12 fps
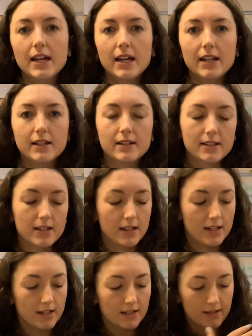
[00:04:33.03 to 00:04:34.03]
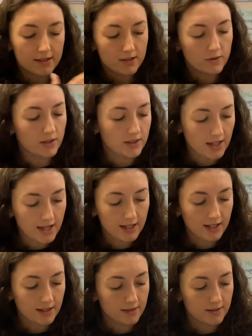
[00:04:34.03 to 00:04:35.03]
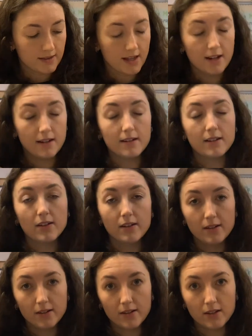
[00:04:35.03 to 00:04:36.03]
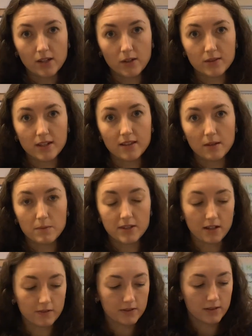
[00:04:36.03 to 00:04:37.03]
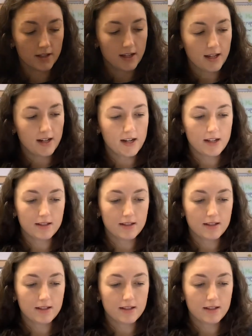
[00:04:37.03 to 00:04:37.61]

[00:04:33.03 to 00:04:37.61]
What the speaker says: and so that they can then use it themselves in any